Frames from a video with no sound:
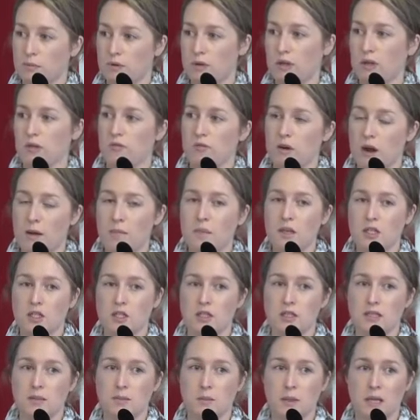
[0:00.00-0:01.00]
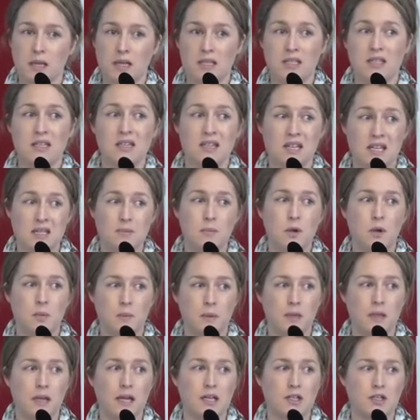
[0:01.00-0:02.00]
putting the right measures in place in these
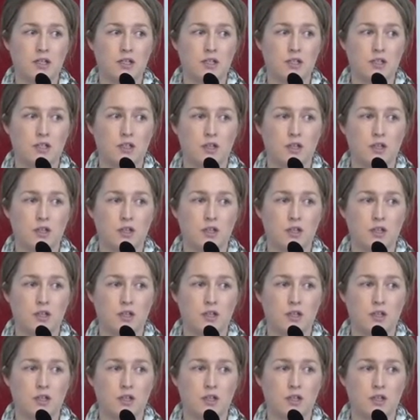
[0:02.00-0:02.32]
populations.